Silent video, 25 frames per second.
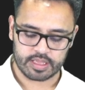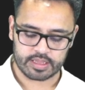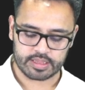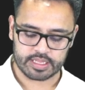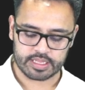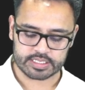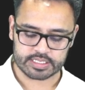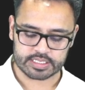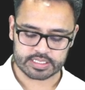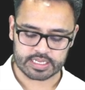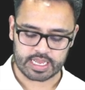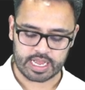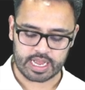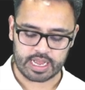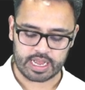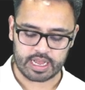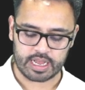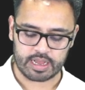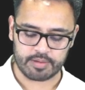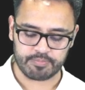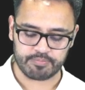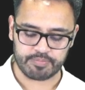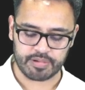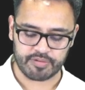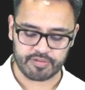This is
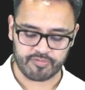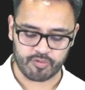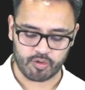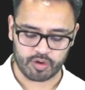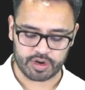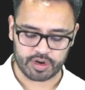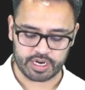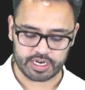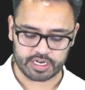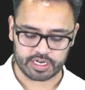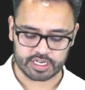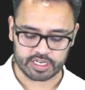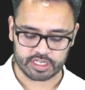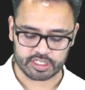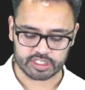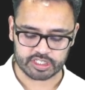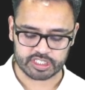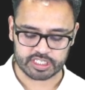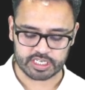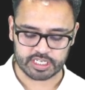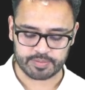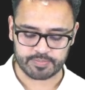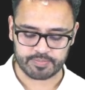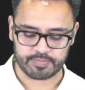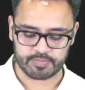uh, before
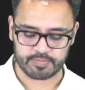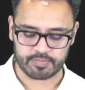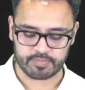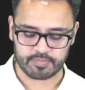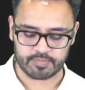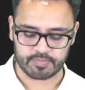internship